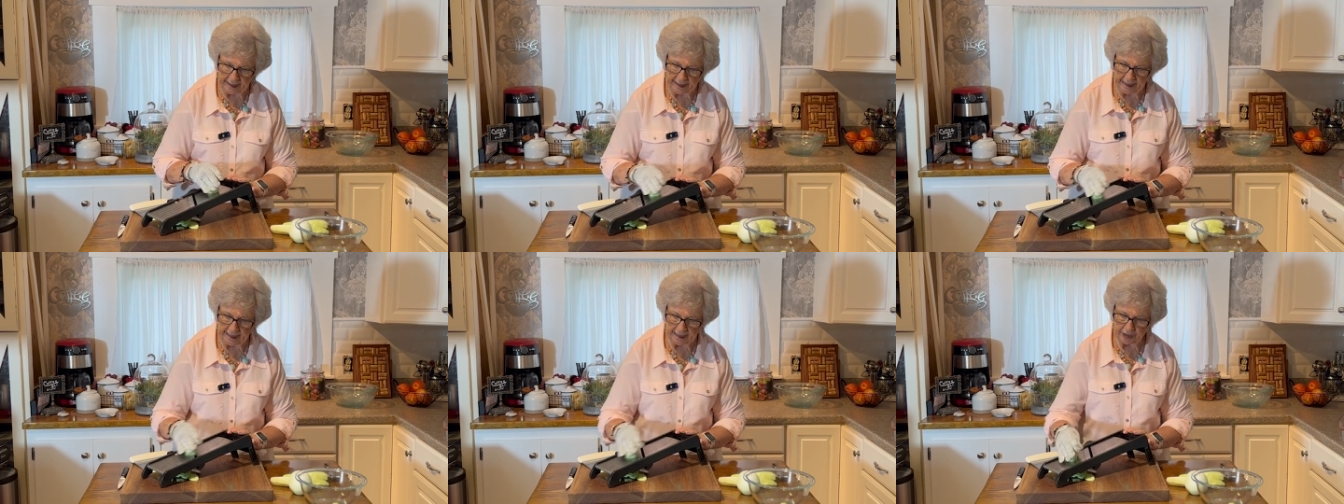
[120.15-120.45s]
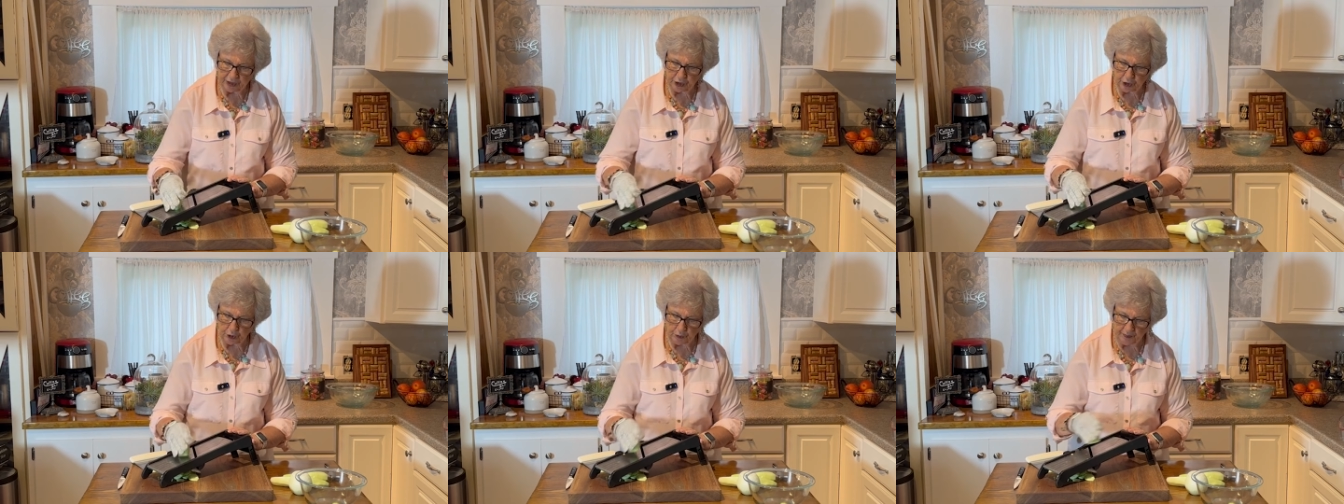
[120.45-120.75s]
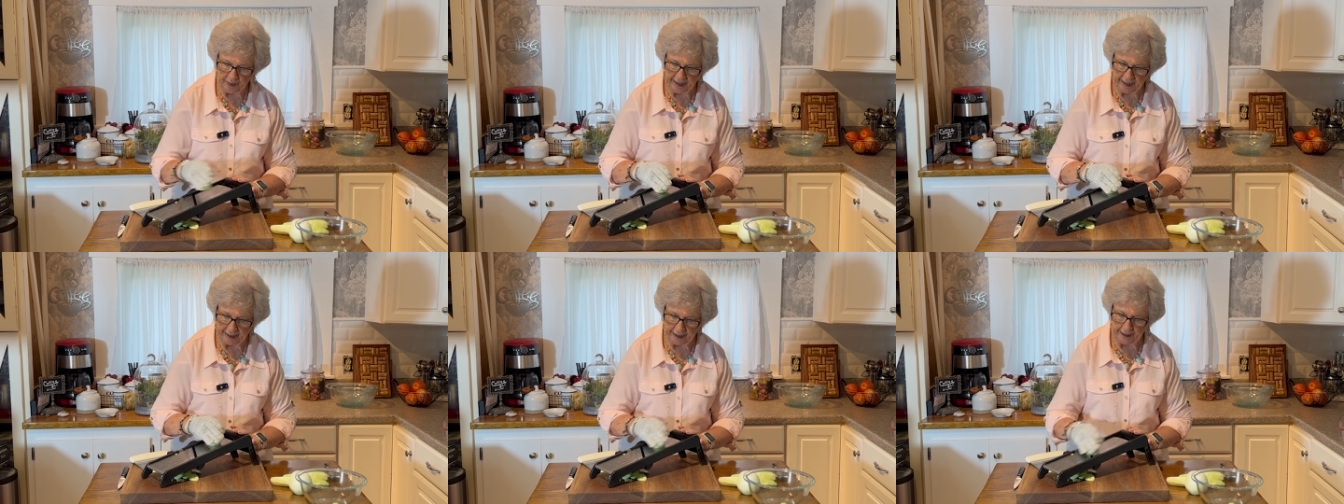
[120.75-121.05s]
get too
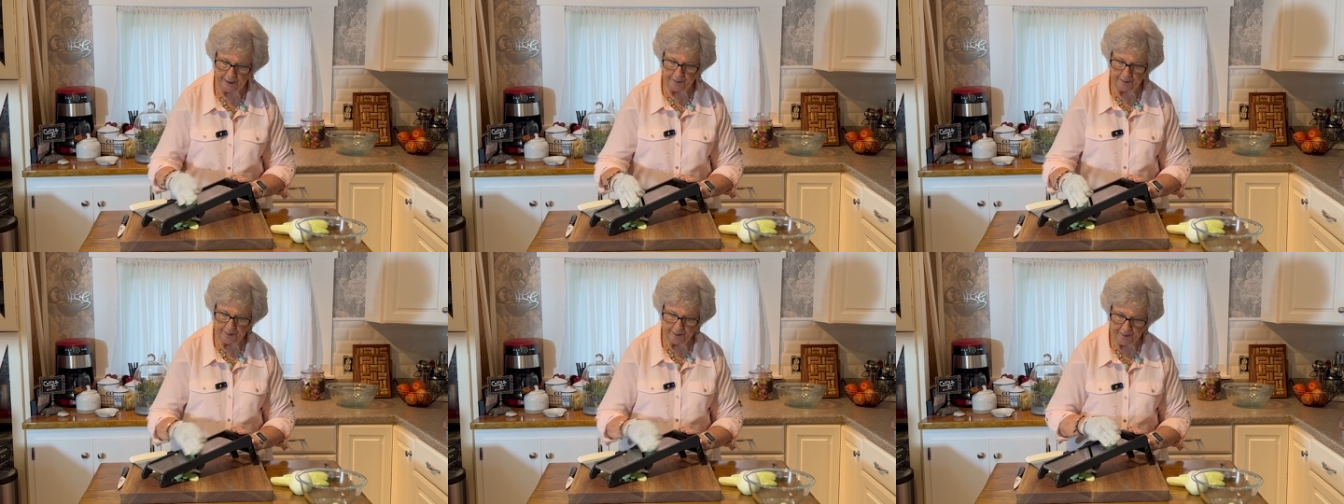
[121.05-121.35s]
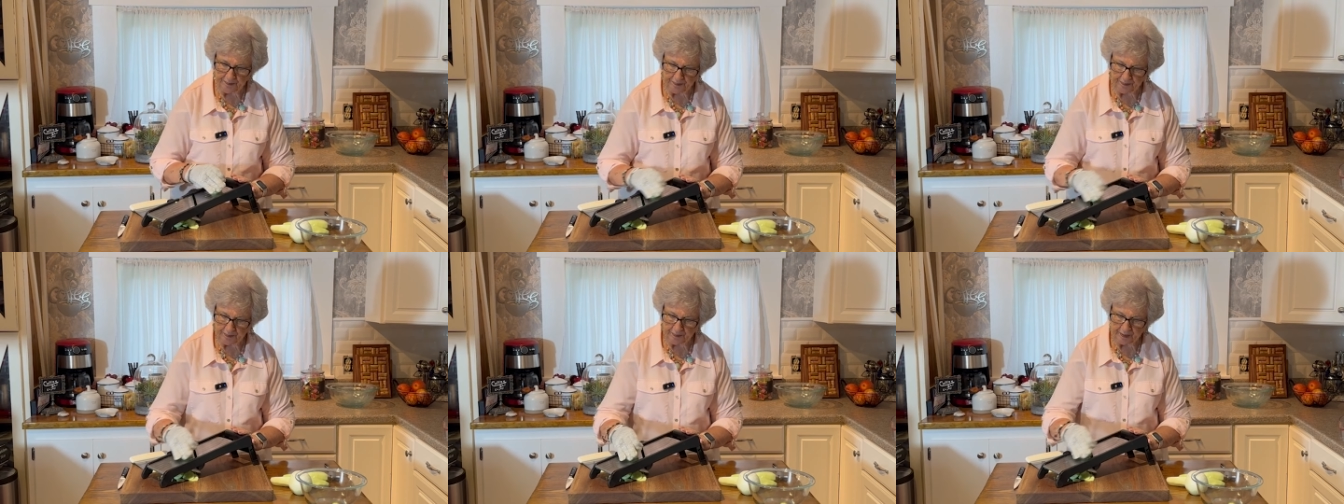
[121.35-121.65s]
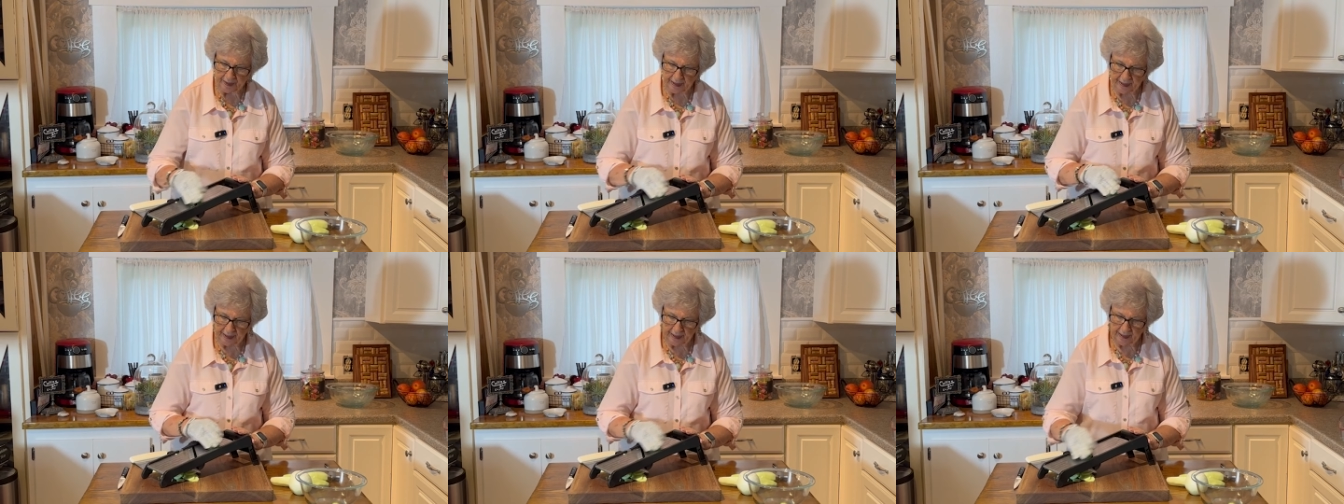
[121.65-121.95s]
many
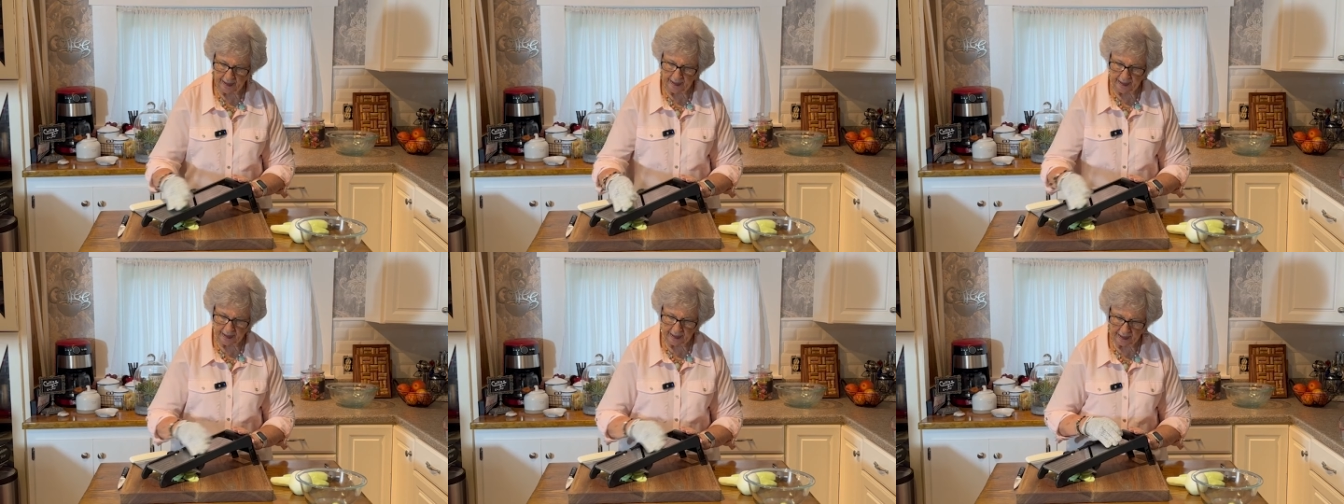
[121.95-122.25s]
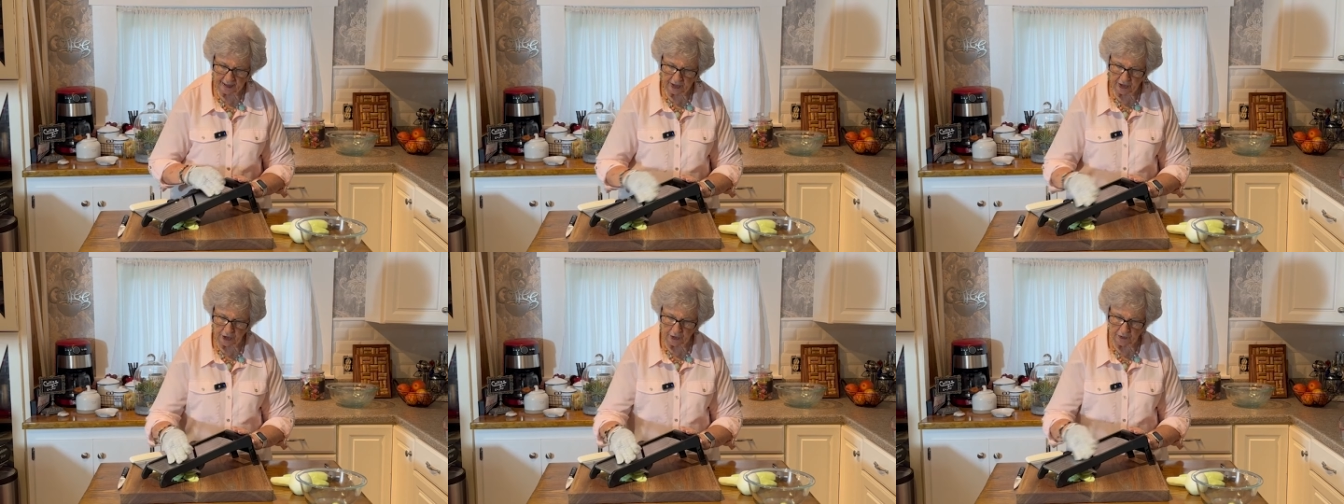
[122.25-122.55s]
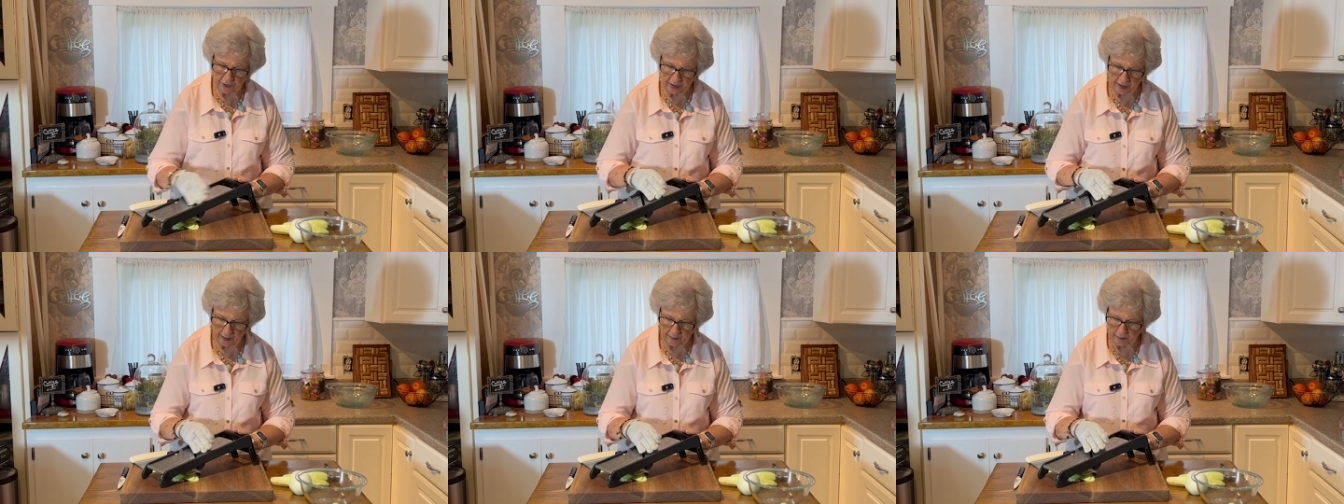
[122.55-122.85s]

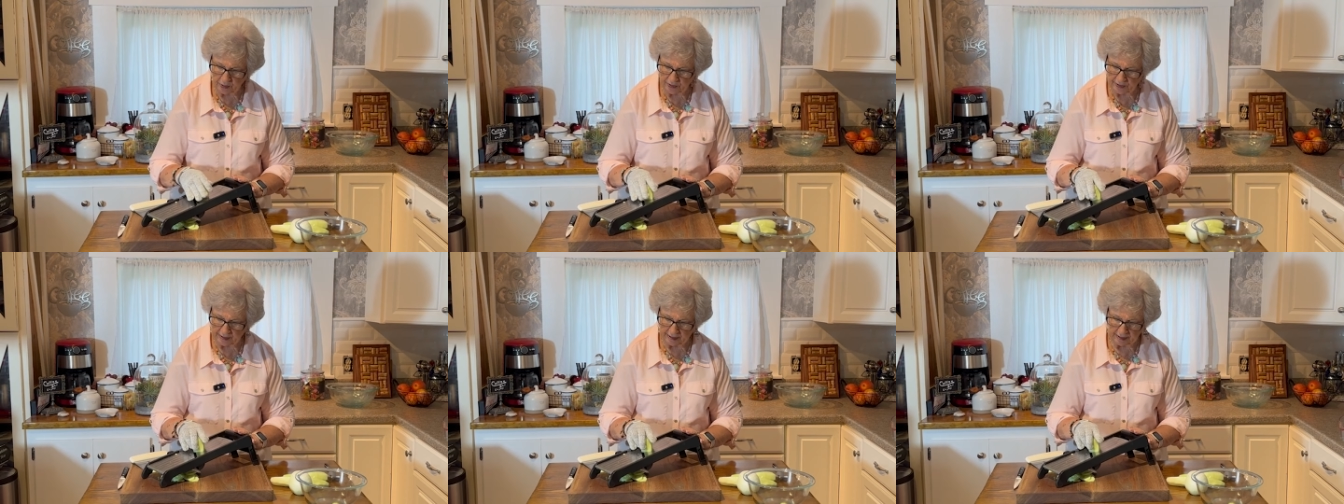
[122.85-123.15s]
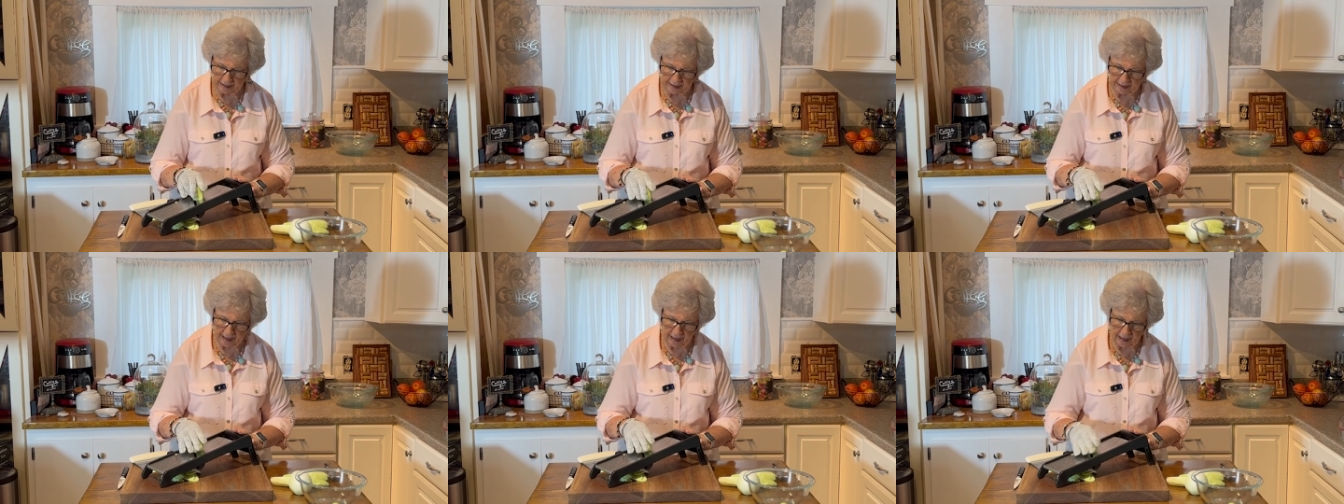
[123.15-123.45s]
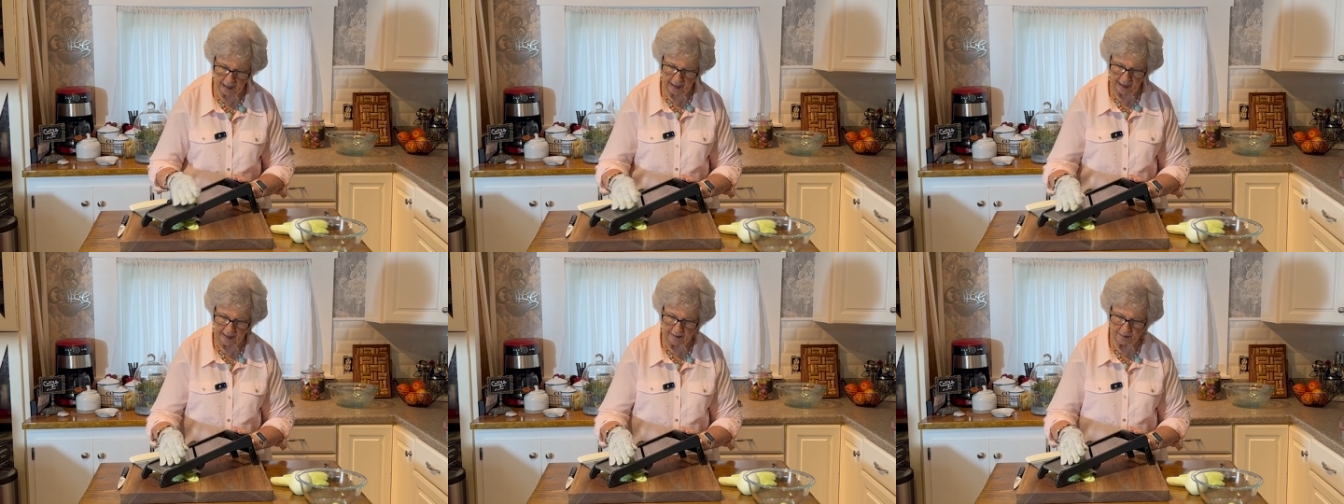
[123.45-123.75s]
cucumbers at a
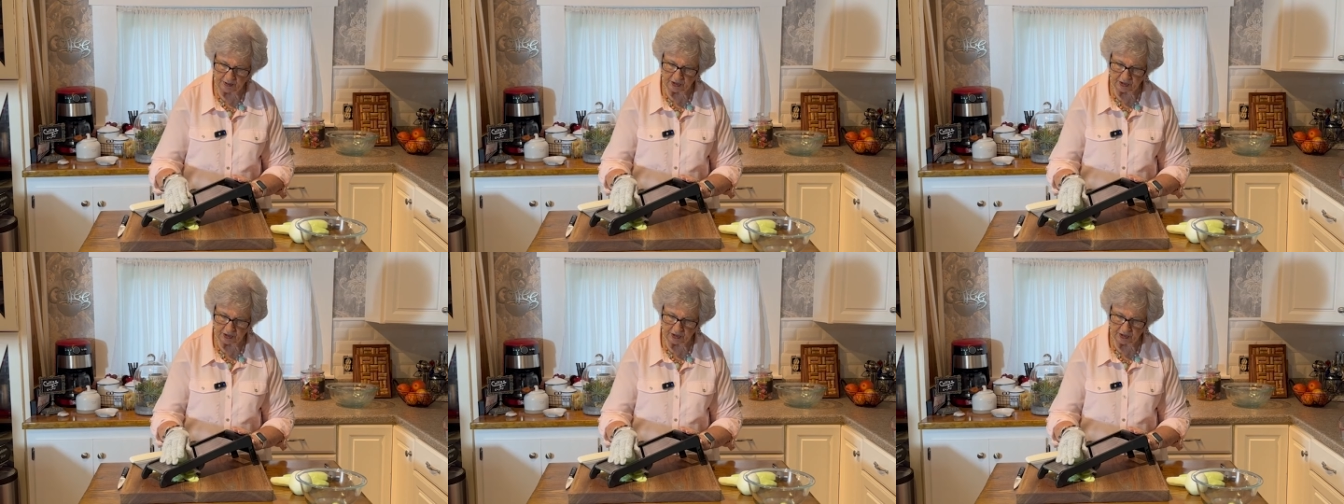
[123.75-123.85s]
time.